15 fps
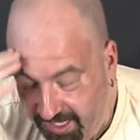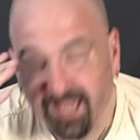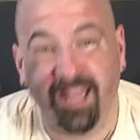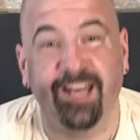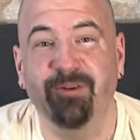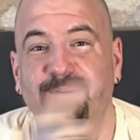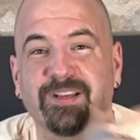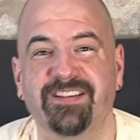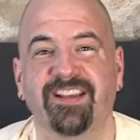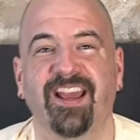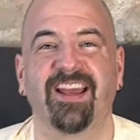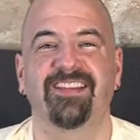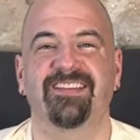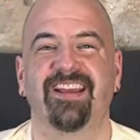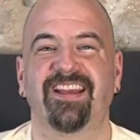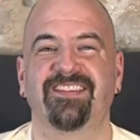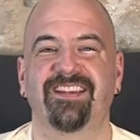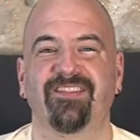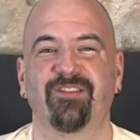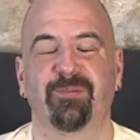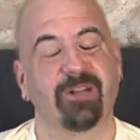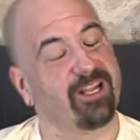Anyways, guys, gals,
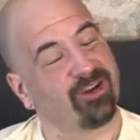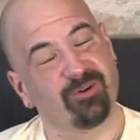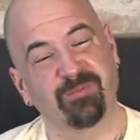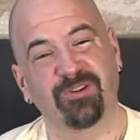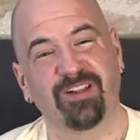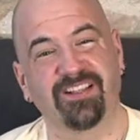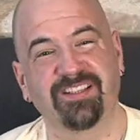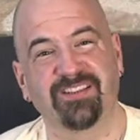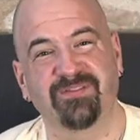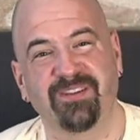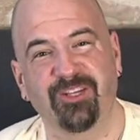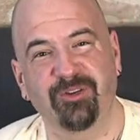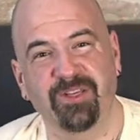everybody, I hope you liked this video.